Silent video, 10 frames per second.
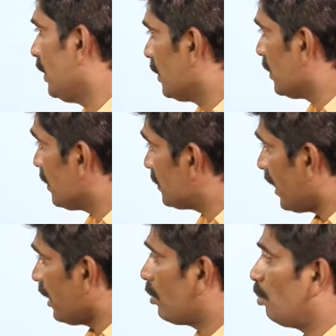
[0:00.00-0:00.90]
is a
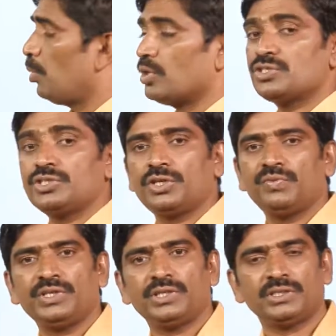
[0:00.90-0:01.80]
positive
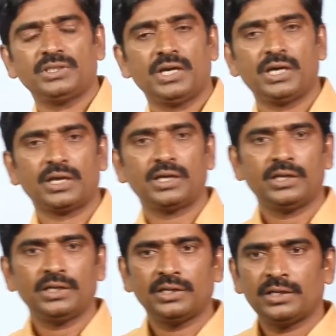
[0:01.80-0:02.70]
integer.
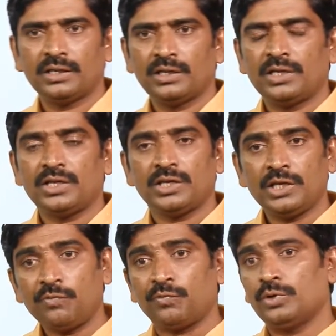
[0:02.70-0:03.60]

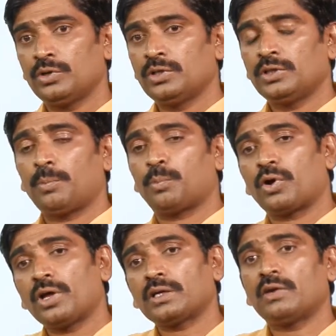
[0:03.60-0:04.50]
If the
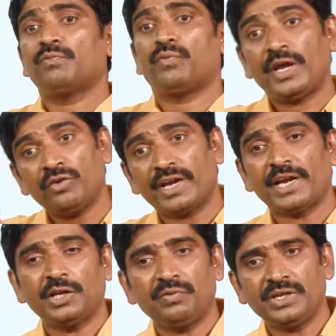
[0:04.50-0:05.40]
product of five
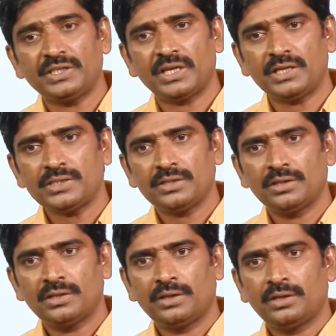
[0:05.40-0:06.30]
negative integer is
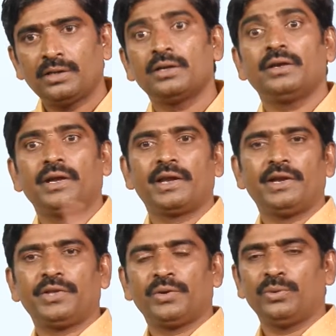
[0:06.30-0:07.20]

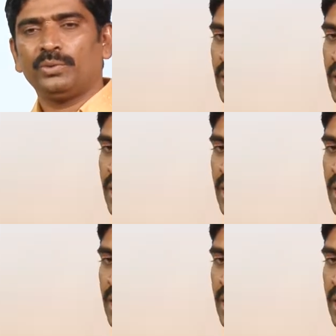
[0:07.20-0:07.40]
negative.